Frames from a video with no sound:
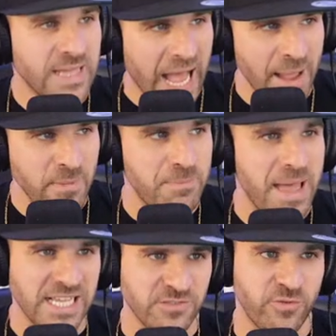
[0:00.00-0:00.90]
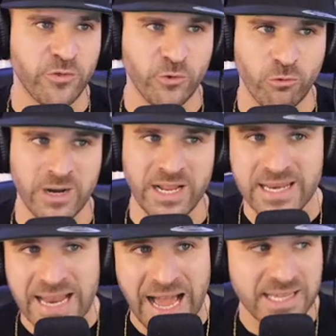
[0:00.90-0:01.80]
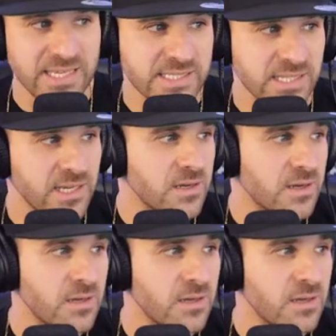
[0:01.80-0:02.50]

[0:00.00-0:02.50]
Diamondbacks for three. Not easy.